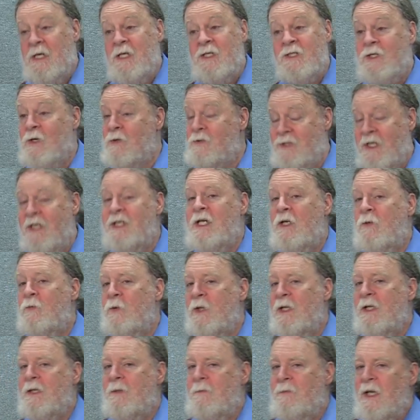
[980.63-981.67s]
So, did he
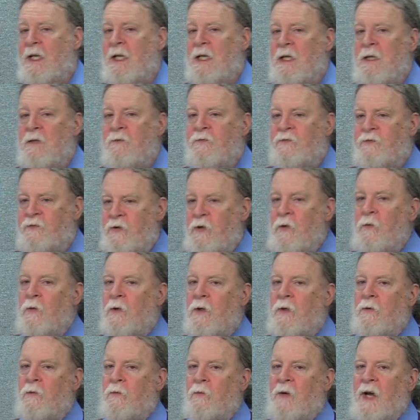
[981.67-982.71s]
really mean
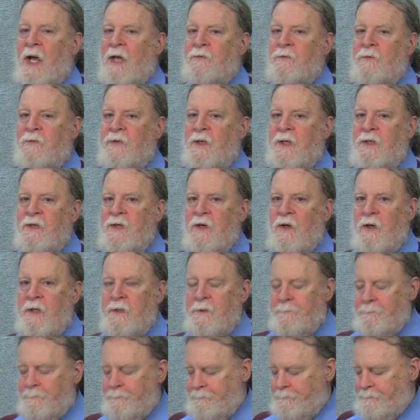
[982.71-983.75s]
fewer rather than
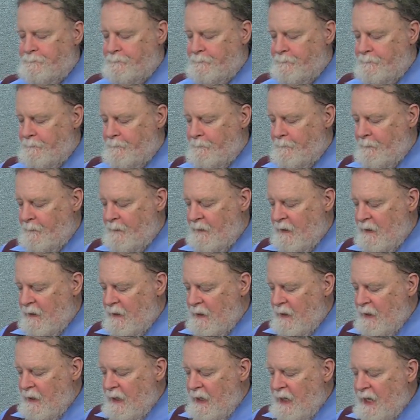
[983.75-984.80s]
none?
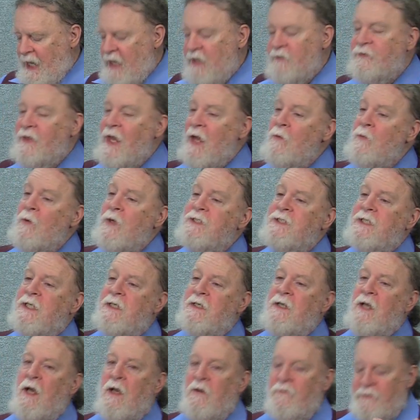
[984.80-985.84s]
And if that wasn't
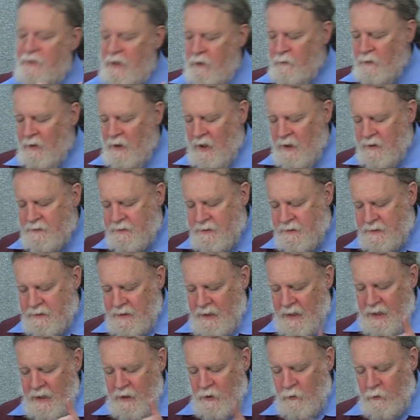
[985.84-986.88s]
enough, he went on to
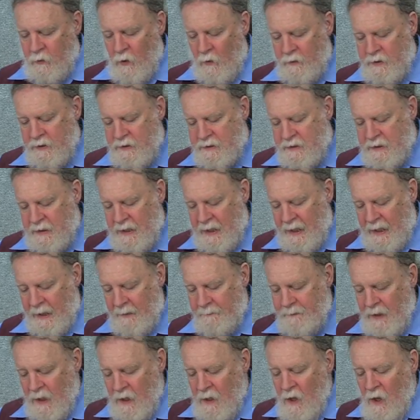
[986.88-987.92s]
say, quoting today,
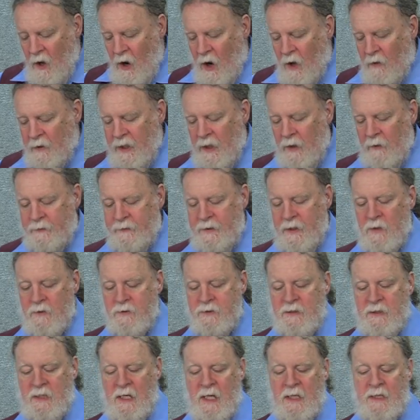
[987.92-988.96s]
our healthcare
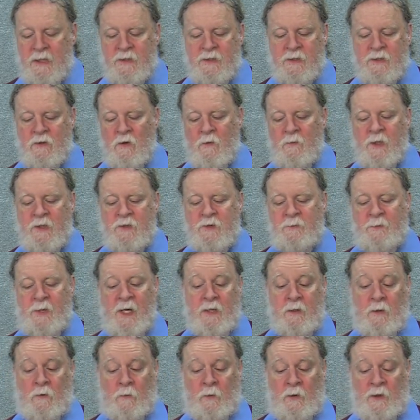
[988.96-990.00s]
today is so much
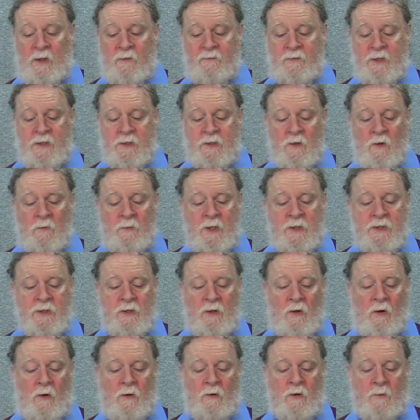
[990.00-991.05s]
better. We're living so much
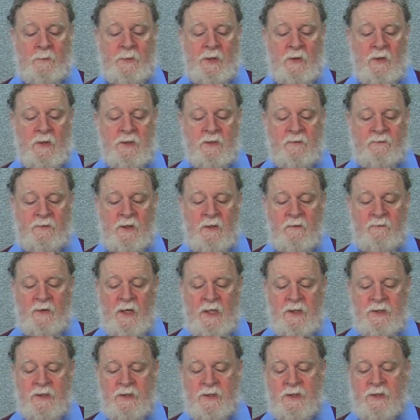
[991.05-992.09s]
longer because of
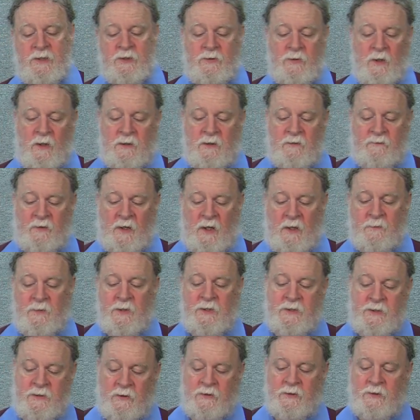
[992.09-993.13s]
innovations in drug
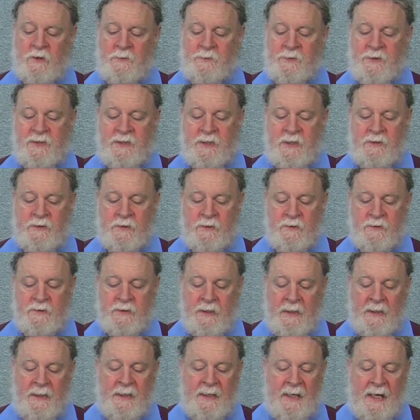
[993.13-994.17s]
development, surgical procedures,
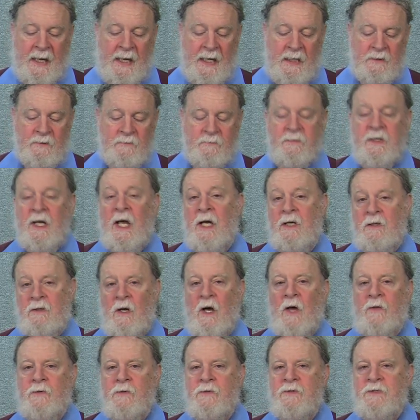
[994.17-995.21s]
and, and
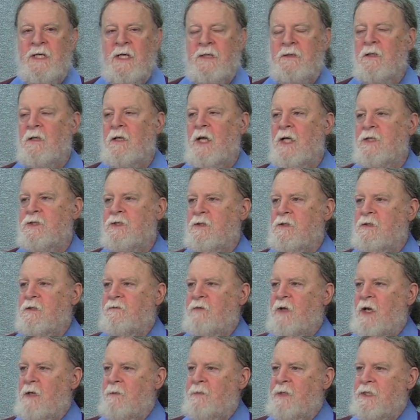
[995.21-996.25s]
other technological
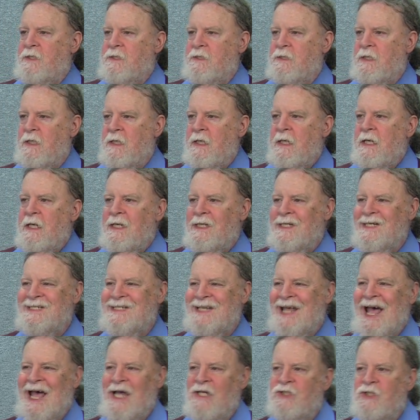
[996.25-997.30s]
developments. This
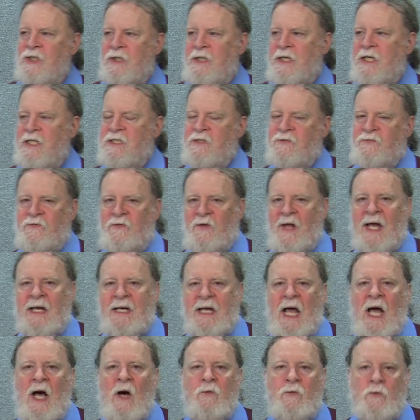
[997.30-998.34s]
actually is flat
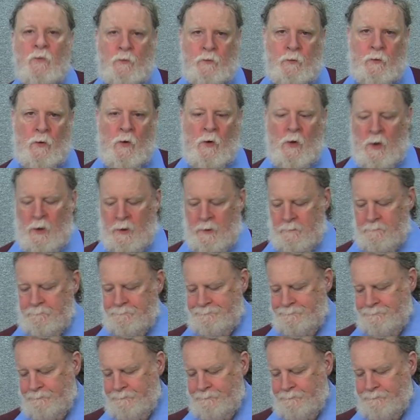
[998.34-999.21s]
out wrong.